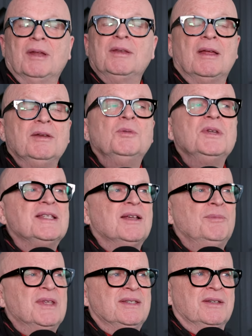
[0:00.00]
I don't want to
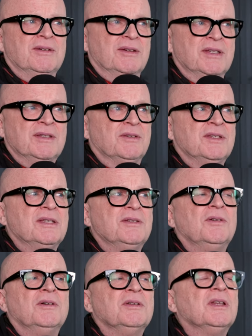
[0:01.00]
sound mysterious, because it's
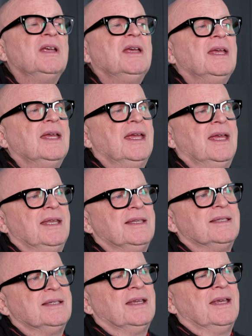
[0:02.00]
not.
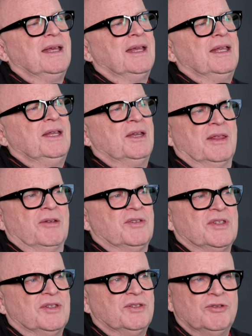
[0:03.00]
It's, you know, there
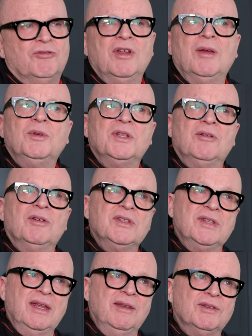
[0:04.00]
is a script, there are
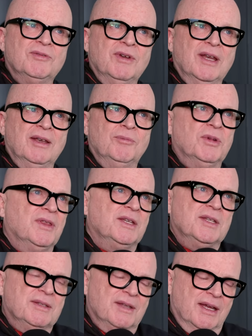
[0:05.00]
scenes written, but I
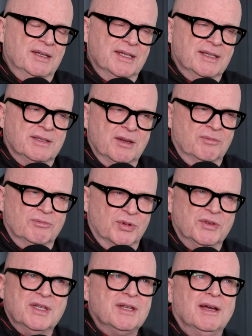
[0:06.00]
just don't
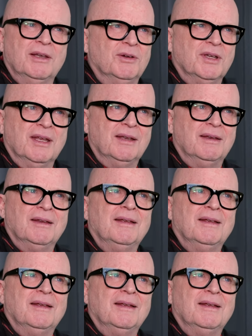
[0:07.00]
put the dialogue in.